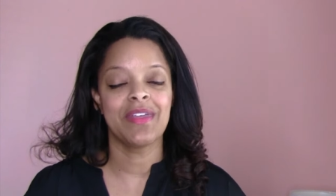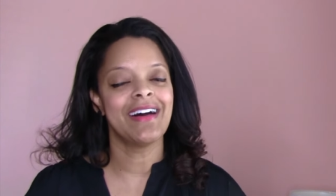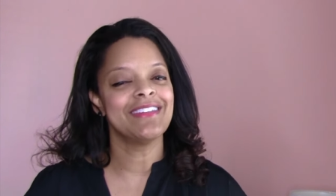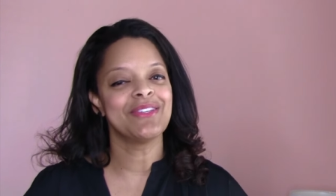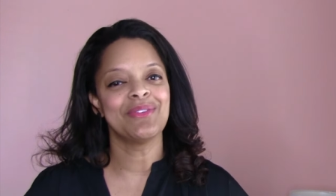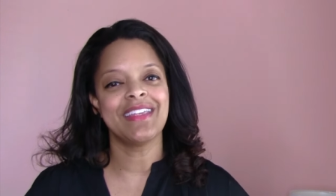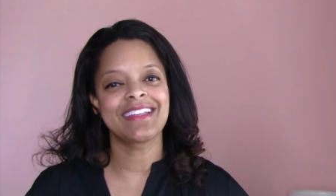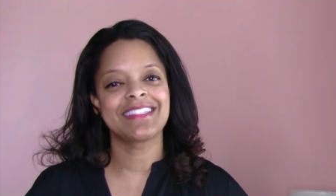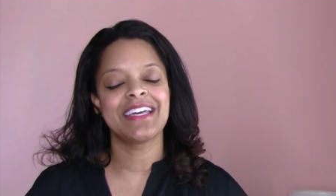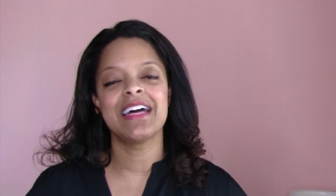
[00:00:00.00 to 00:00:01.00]
Until
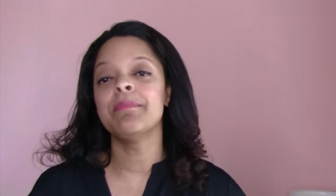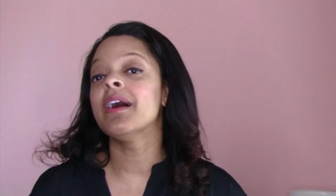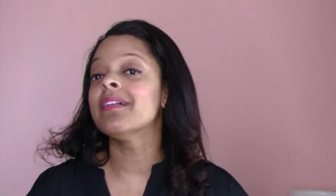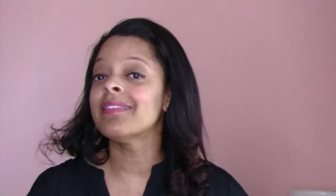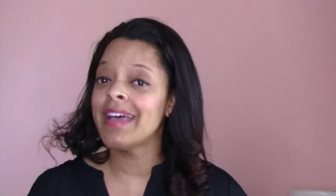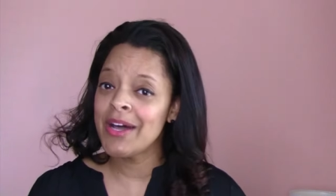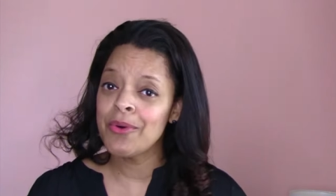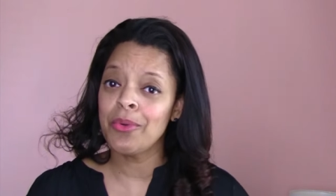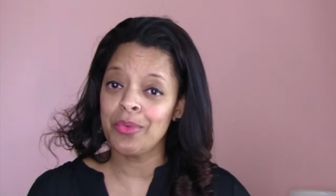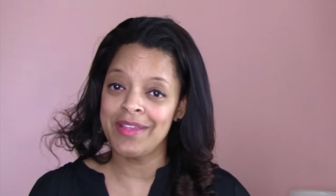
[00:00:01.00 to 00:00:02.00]
next time,
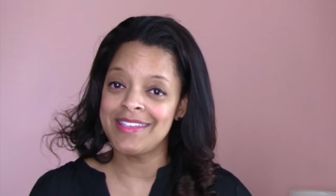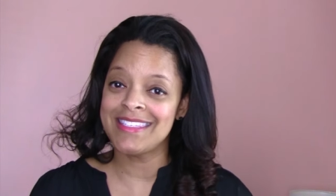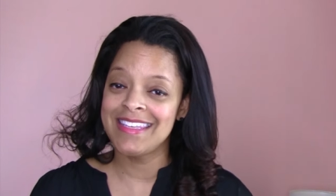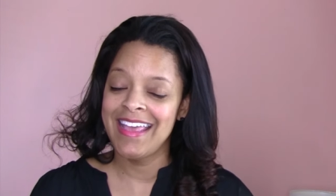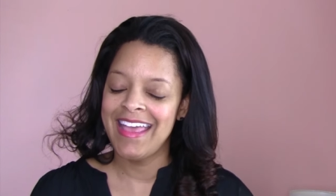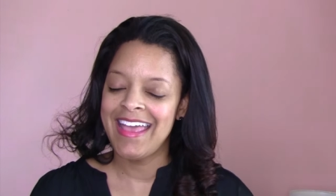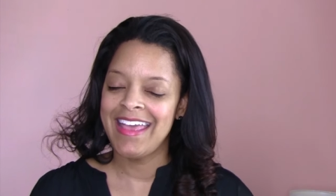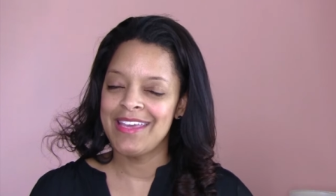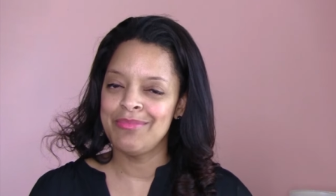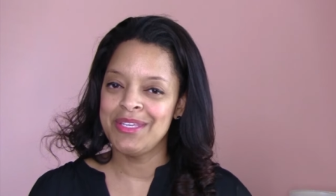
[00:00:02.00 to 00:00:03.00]
allow grace
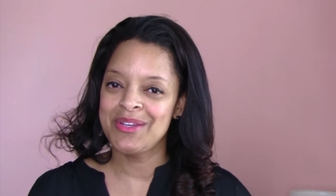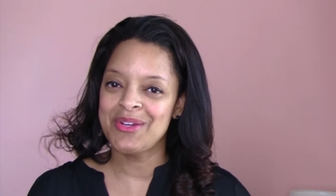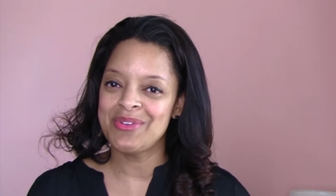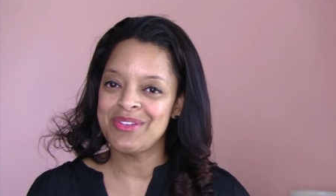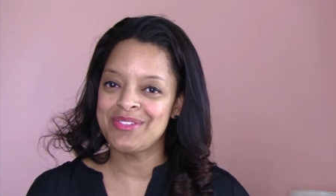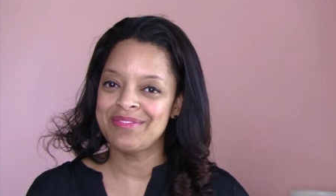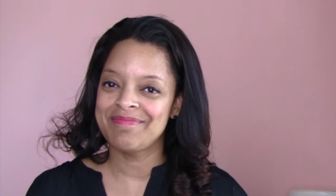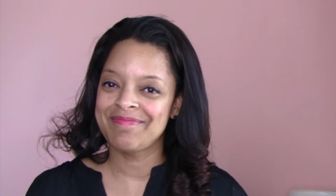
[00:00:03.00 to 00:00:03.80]
and be encouraged.